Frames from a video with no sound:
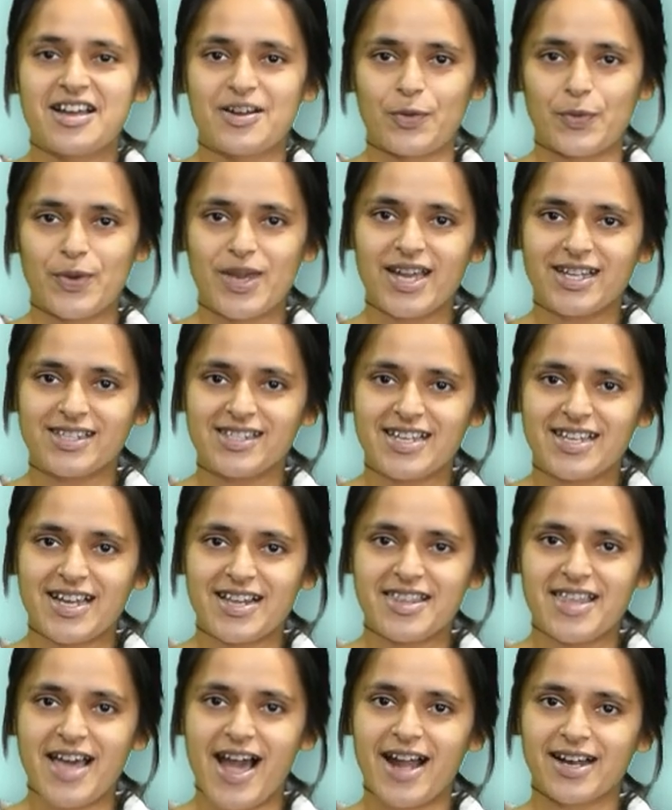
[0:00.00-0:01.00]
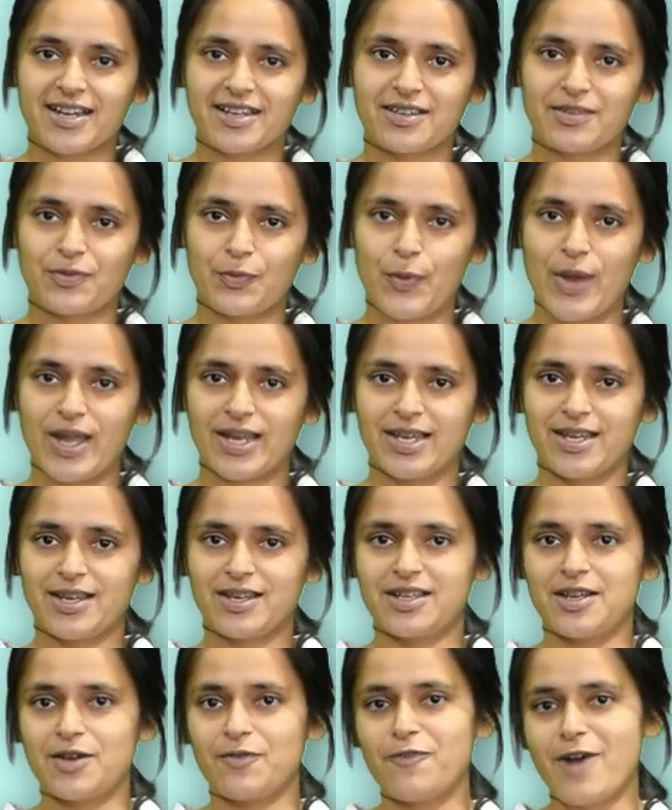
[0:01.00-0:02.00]
we had said that
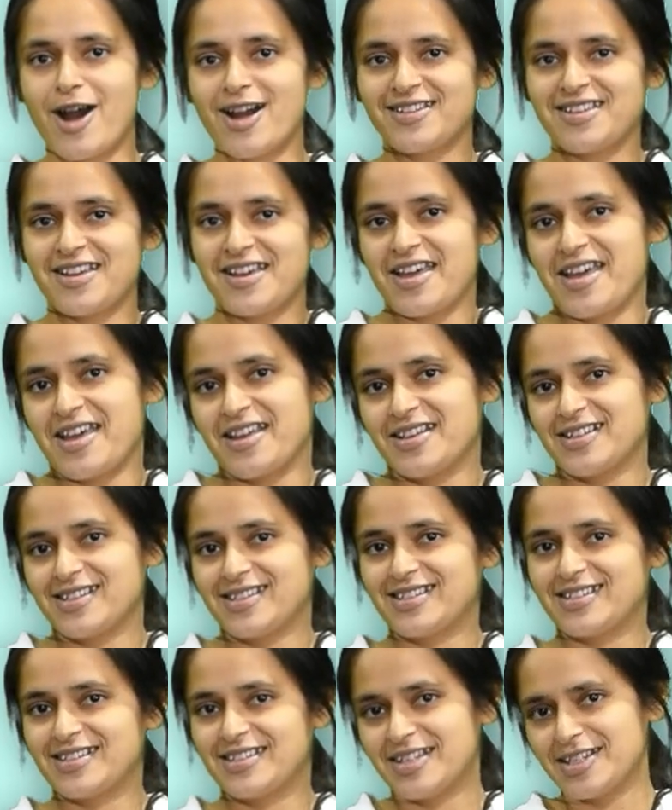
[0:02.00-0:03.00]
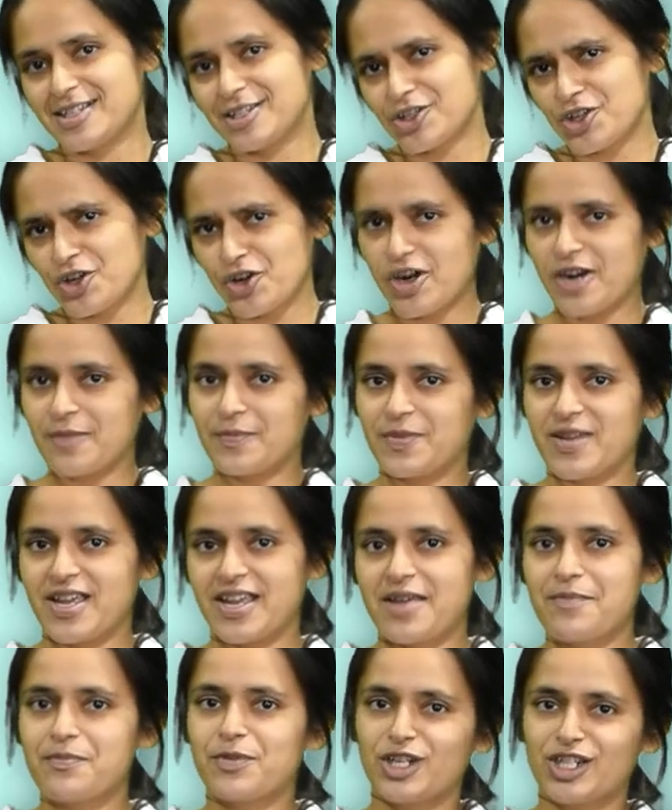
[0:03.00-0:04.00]
when the vata is disturbed
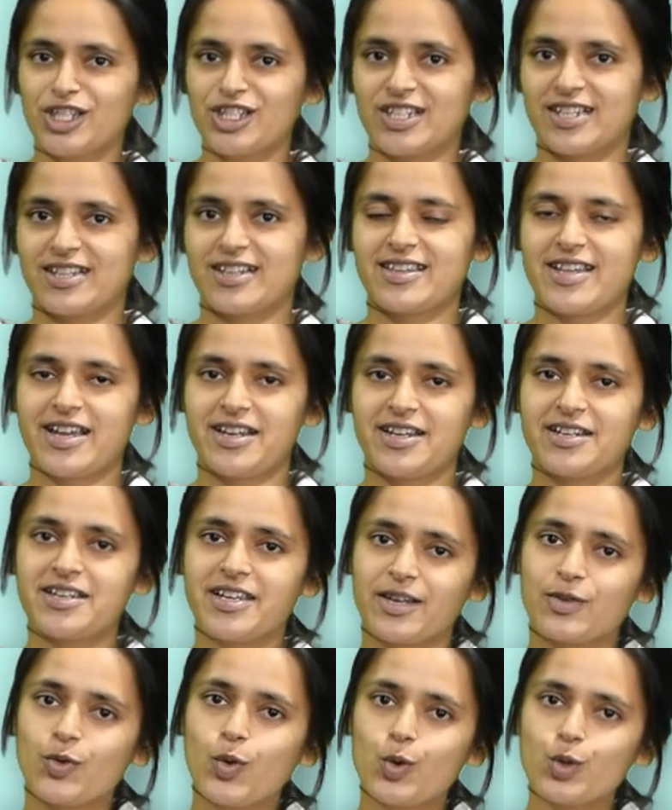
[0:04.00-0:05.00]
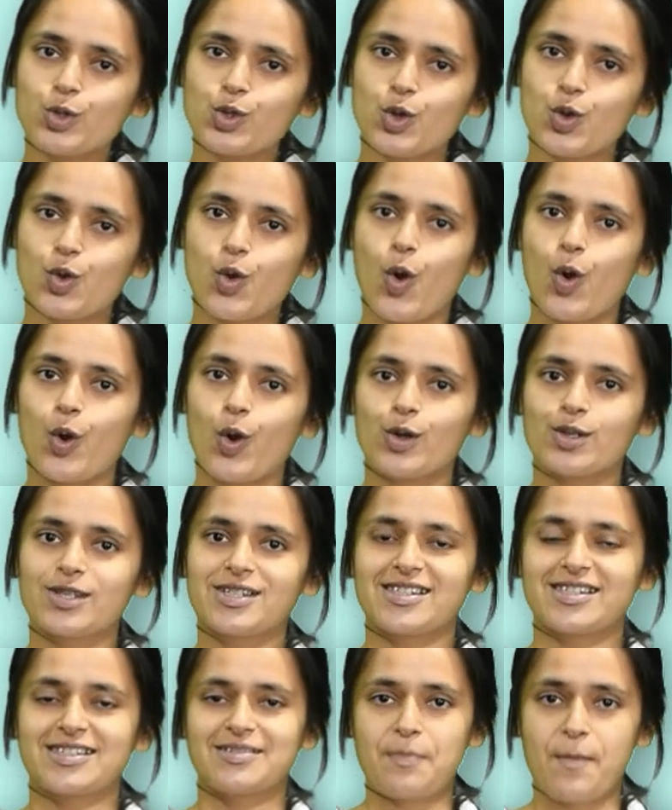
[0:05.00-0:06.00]
in a person then it can also cause
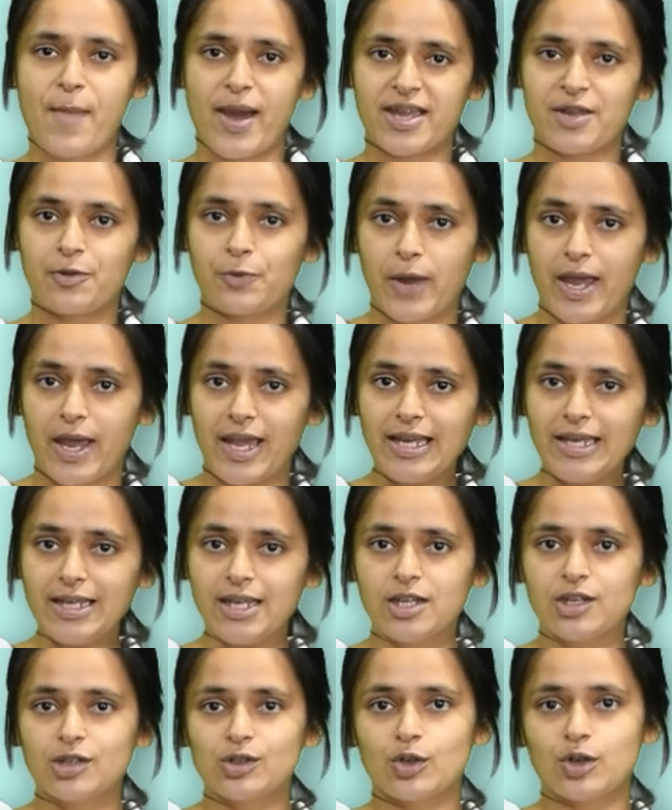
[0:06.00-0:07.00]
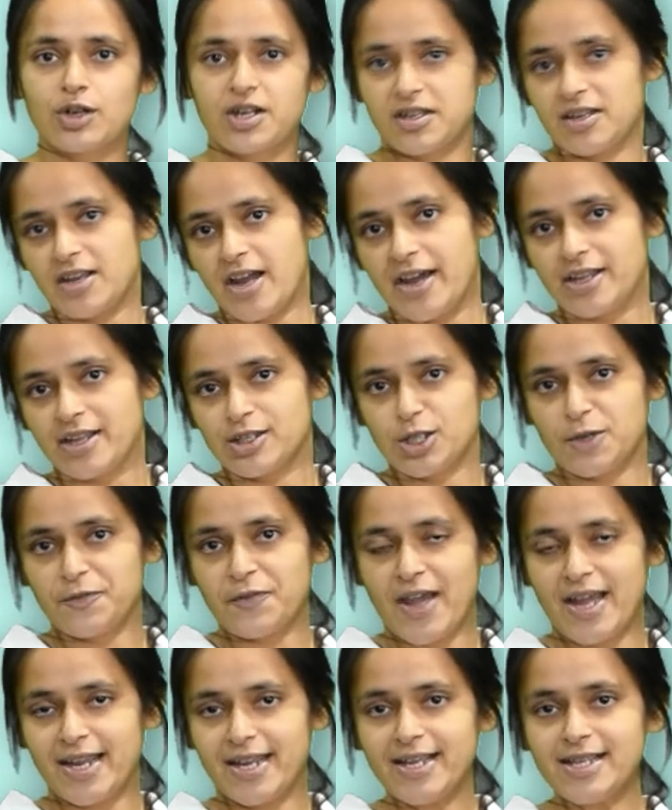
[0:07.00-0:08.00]
migraine or other kinds of
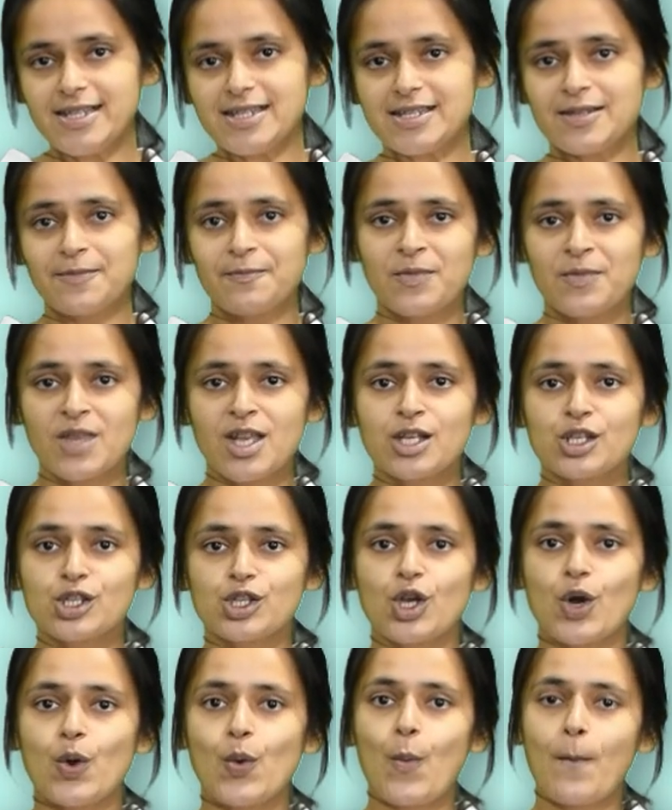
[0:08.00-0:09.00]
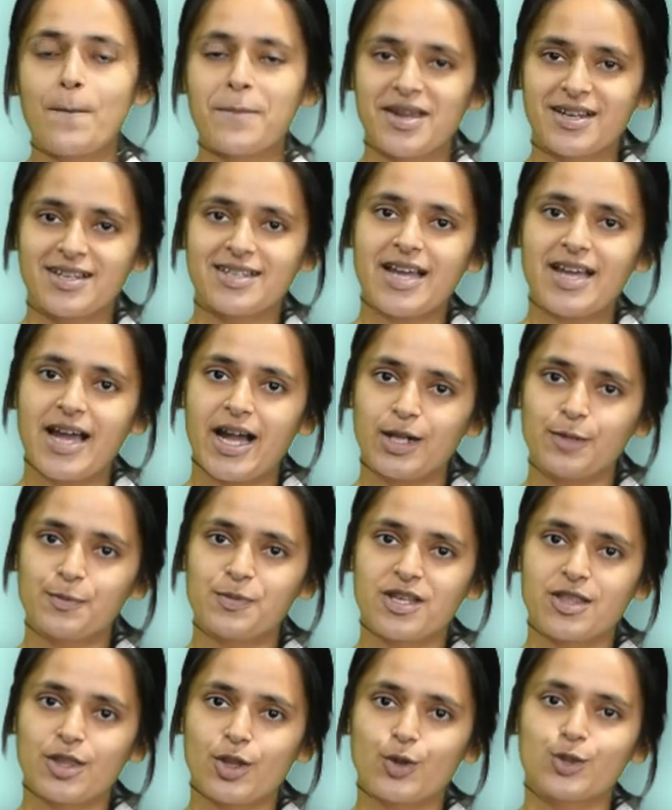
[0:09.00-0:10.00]
headaches so mint
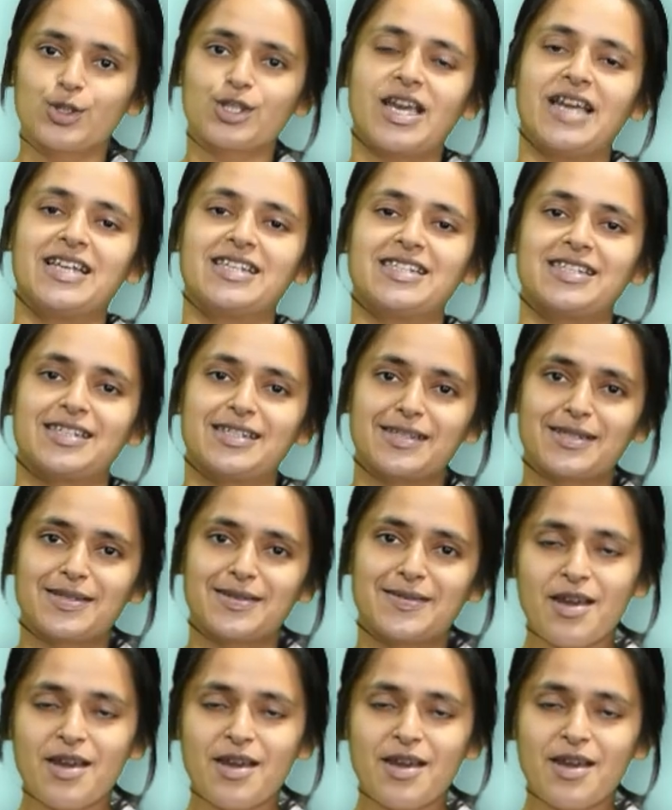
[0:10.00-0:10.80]
helps in those cases